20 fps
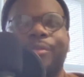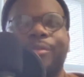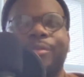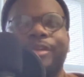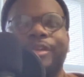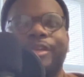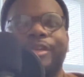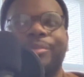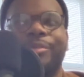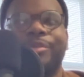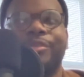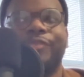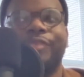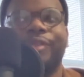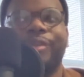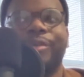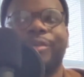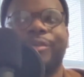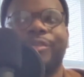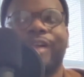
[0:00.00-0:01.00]
did we
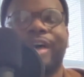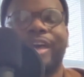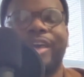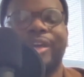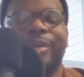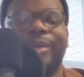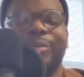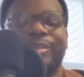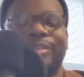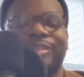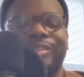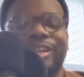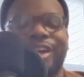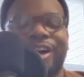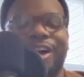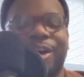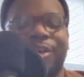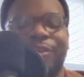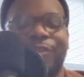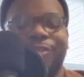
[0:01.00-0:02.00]
feel like it was
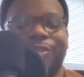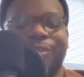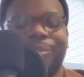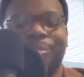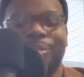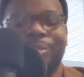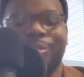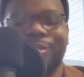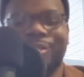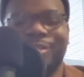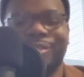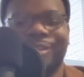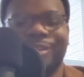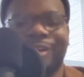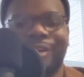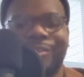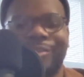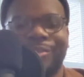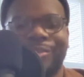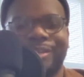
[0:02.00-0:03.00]
comfortable to
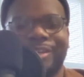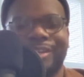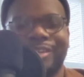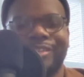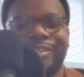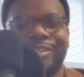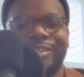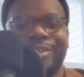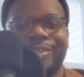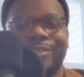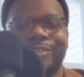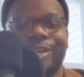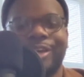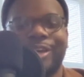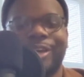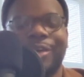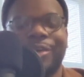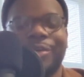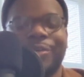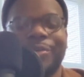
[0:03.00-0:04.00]
talk with ourselves,
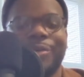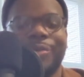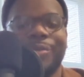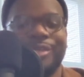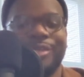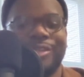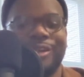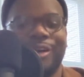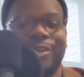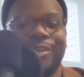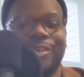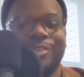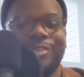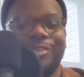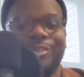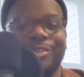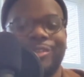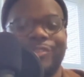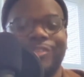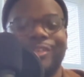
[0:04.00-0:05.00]
and who are we talking
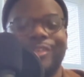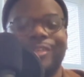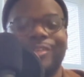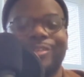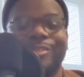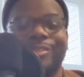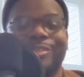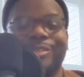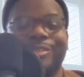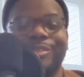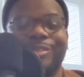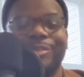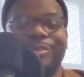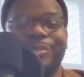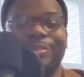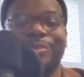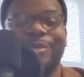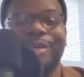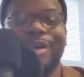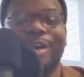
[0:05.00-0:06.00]
to? I feel like those are the
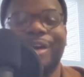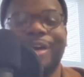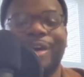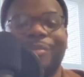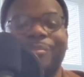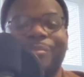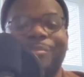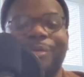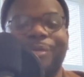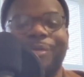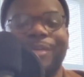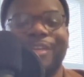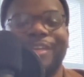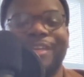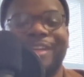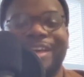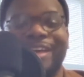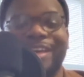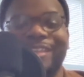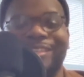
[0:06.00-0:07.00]
two
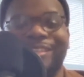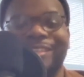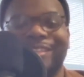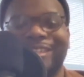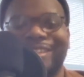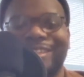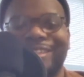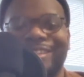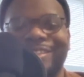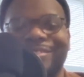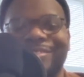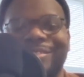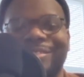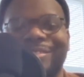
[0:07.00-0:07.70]
important ass questions when you